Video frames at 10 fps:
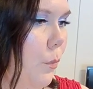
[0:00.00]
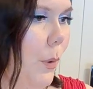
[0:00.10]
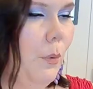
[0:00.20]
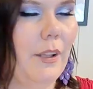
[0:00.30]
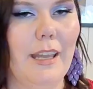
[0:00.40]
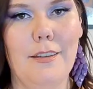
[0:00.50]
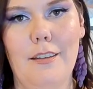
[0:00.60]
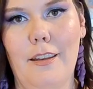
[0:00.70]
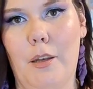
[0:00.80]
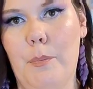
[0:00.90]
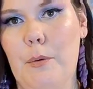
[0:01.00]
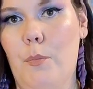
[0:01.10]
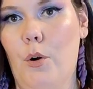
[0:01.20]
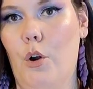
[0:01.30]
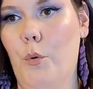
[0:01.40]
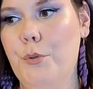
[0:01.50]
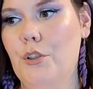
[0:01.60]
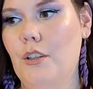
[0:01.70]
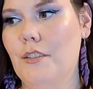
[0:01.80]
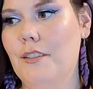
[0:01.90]
We will get a little bit more
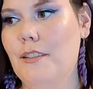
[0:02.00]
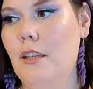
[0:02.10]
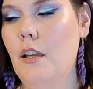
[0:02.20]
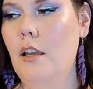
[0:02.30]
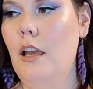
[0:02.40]
options,